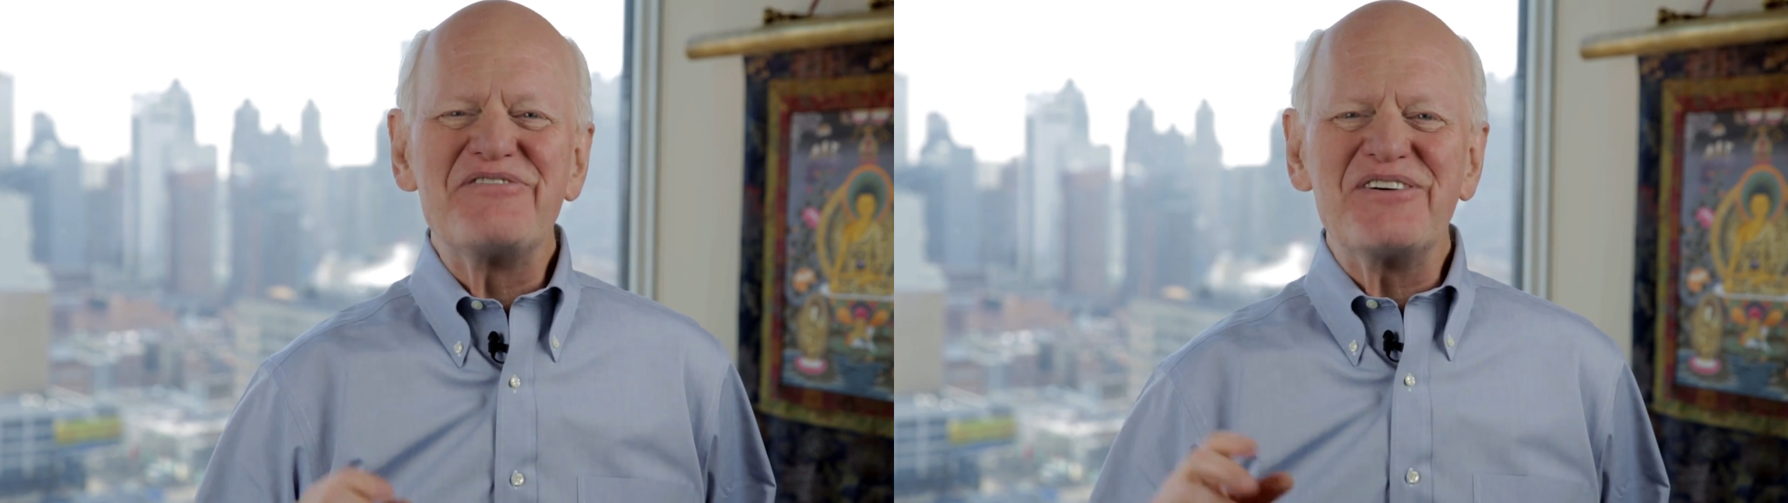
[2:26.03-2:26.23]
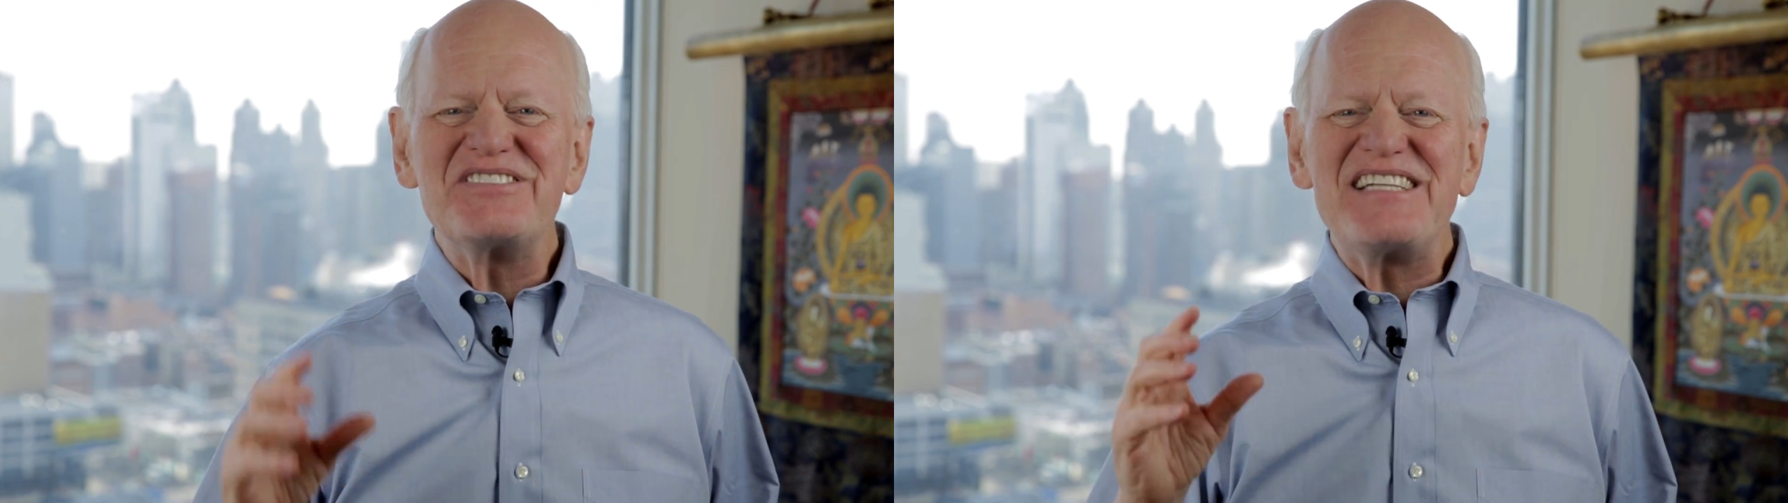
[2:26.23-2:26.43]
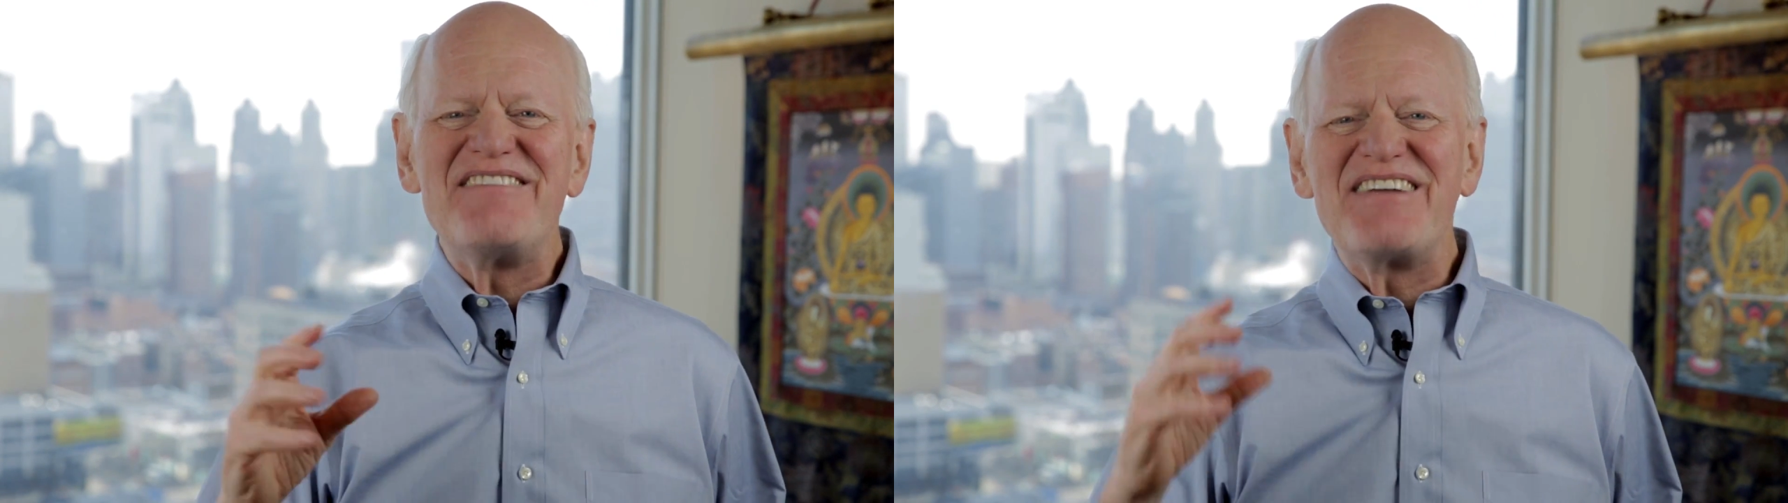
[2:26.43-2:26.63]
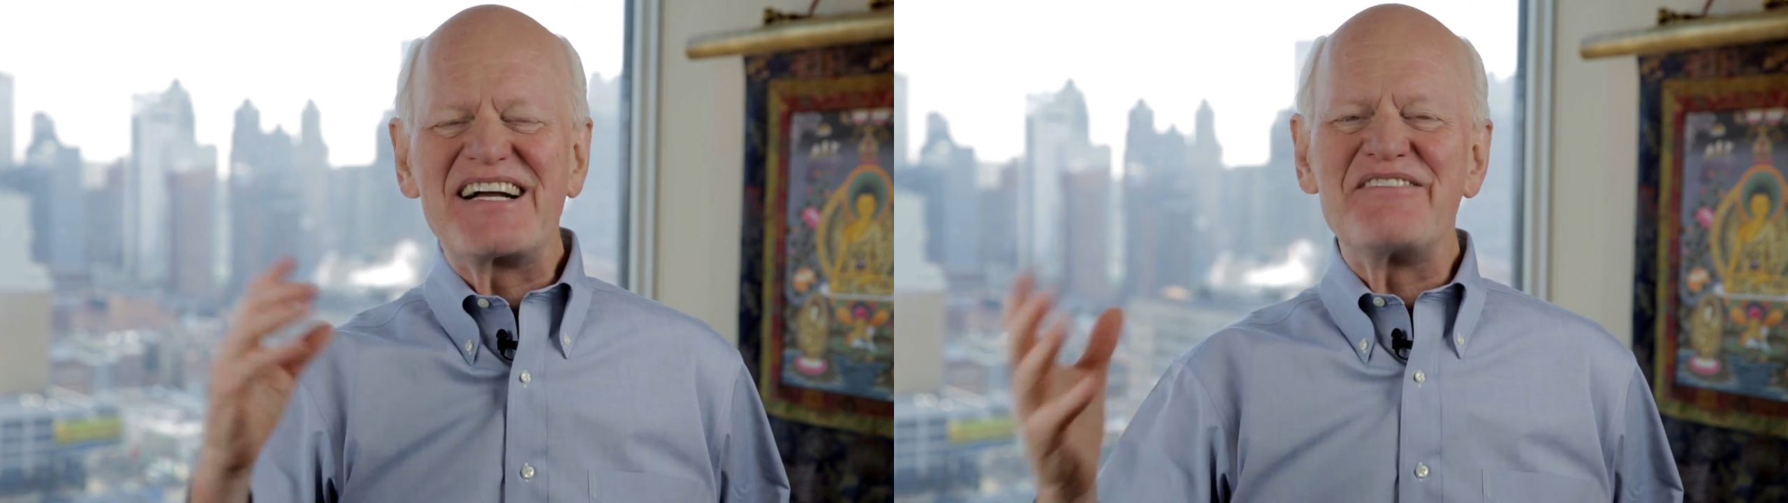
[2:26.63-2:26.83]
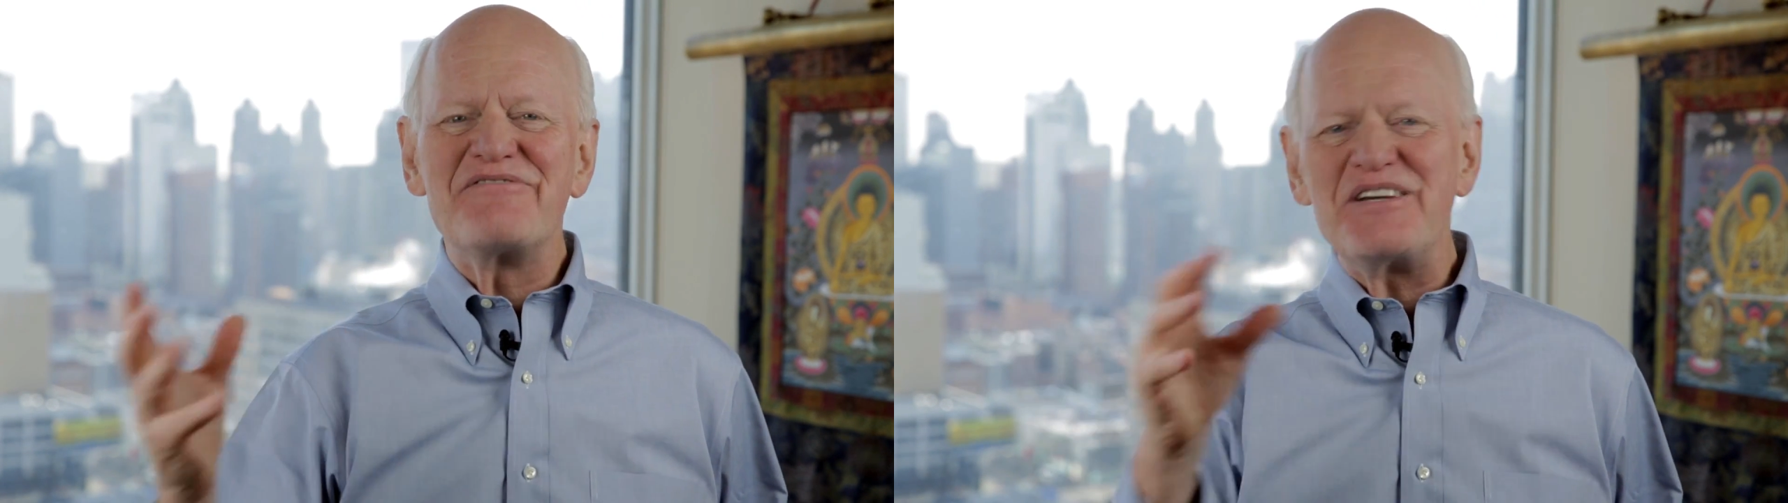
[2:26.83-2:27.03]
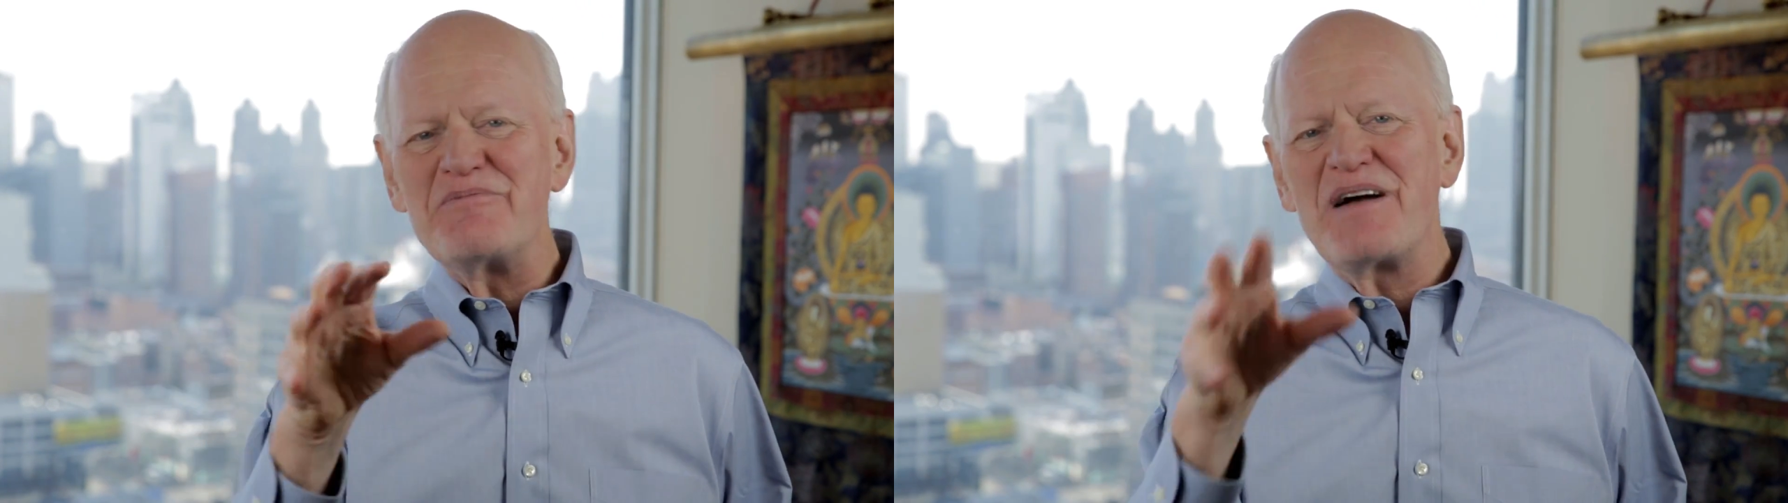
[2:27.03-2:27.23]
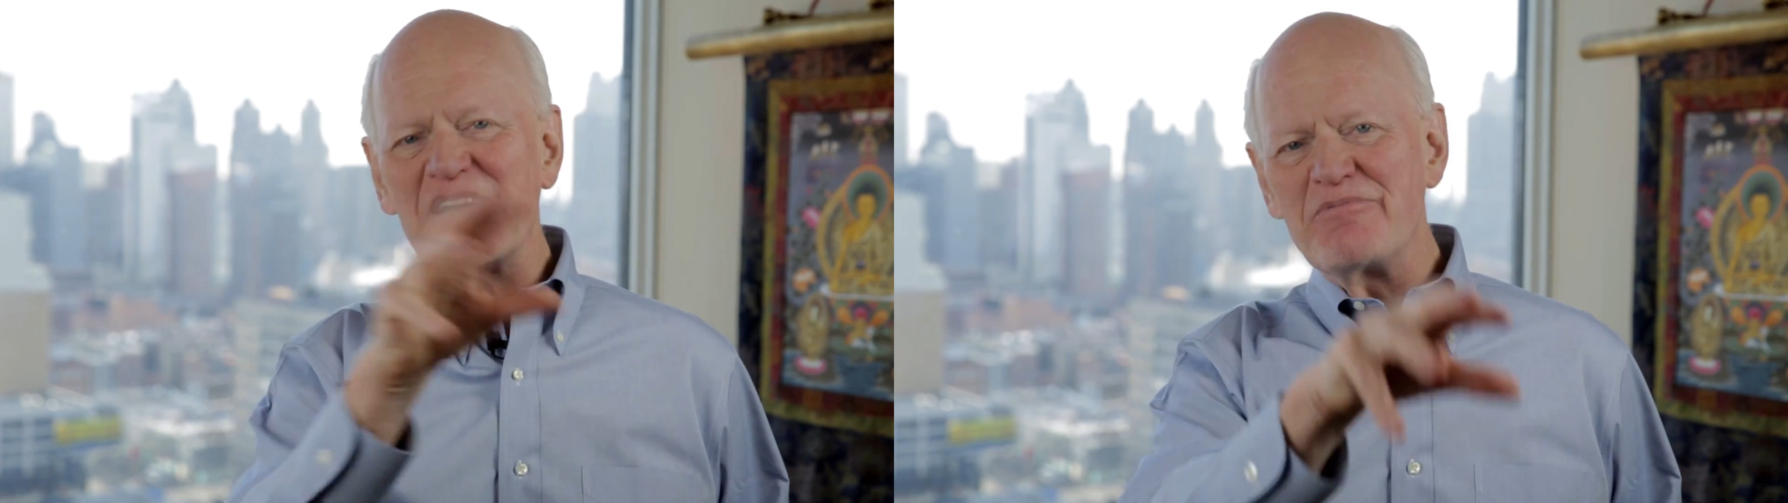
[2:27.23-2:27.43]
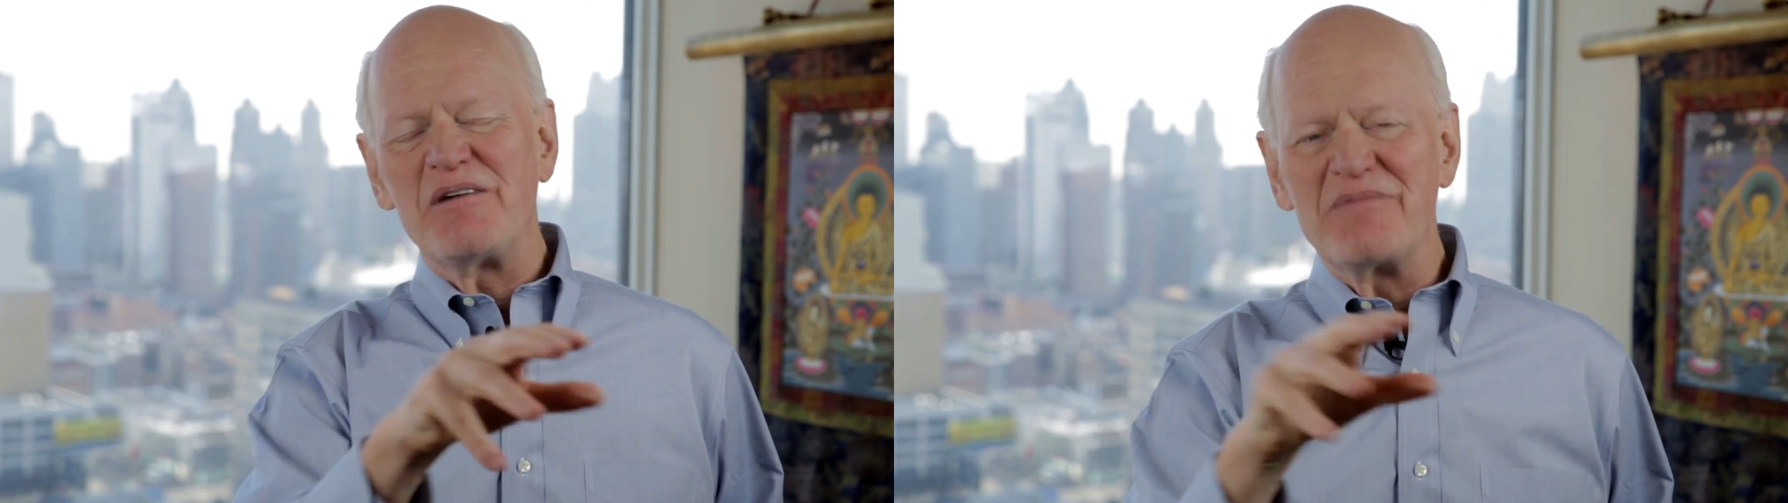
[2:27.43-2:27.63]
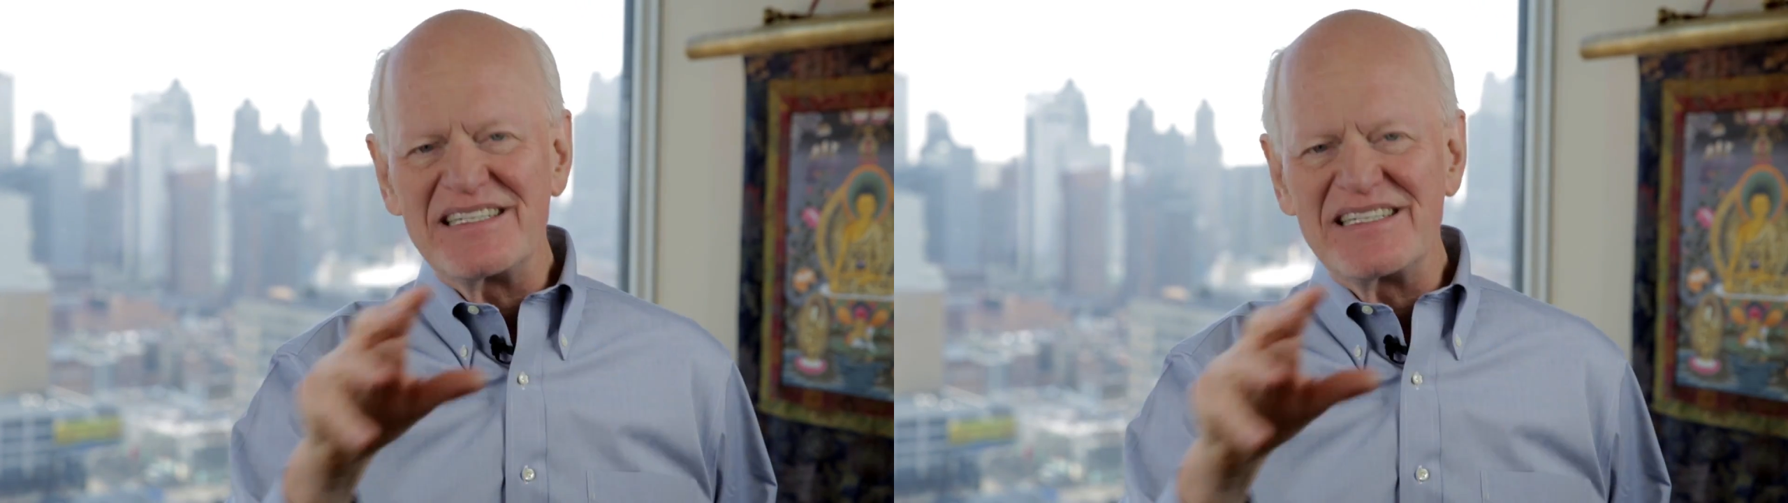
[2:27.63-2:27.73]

first time I got feedback about